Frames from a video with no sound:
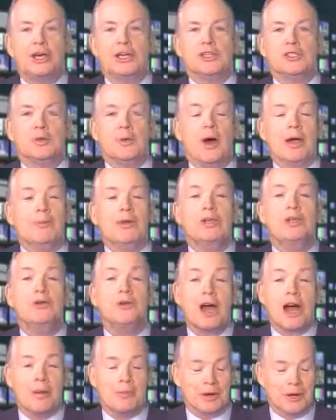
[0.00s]
So I'm a
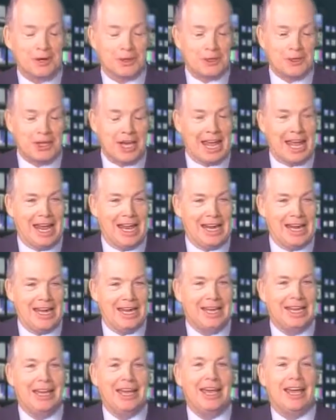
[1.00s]
newcomer to
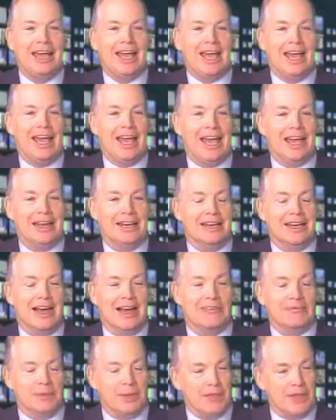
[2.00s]
Haiti. And
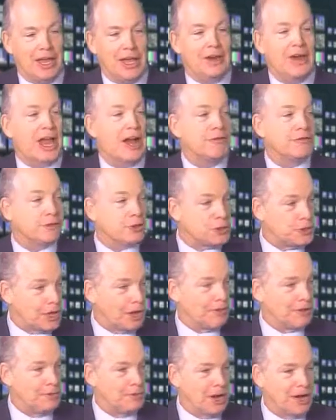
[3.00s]
I've been there now for
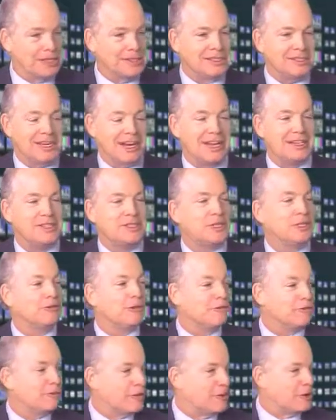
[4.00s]
7 months, and I still
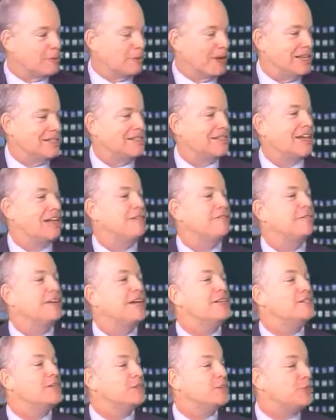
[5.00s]
refer to myself
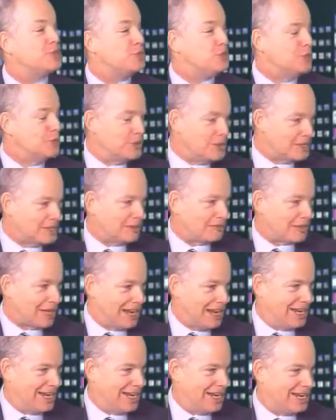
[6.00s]
as a student of
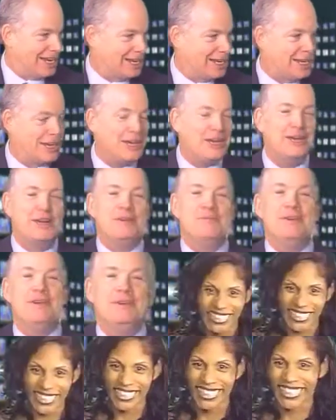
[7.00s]
Haiti
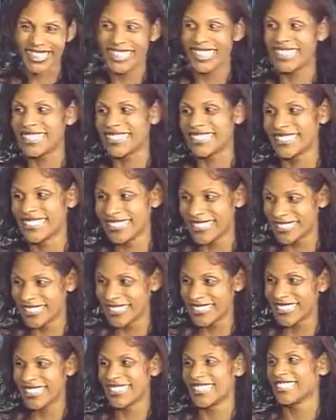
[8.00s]
because I'm
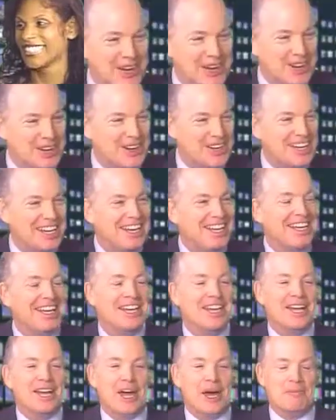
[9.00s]
continuing to learn
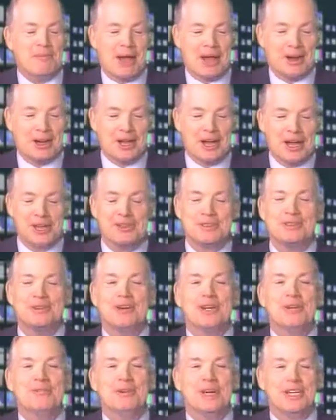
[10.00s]
about a
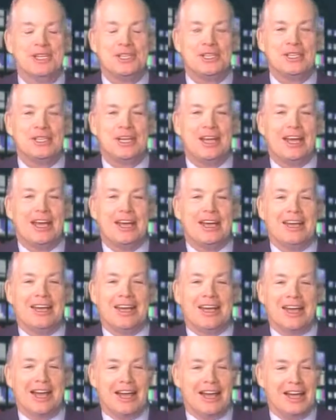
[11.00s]
country which,
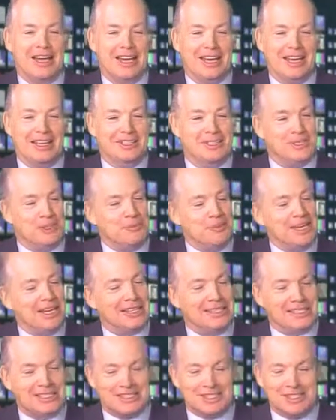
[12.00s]
to me,
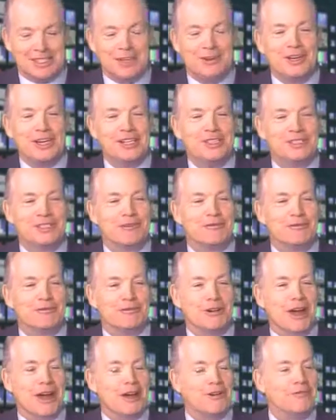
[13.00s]
it's a series
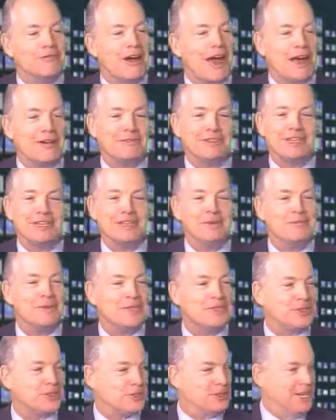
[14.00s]
of unraveling
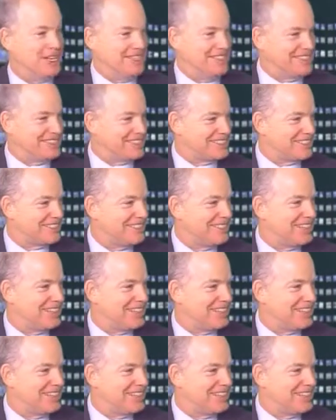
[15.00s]
mysteries.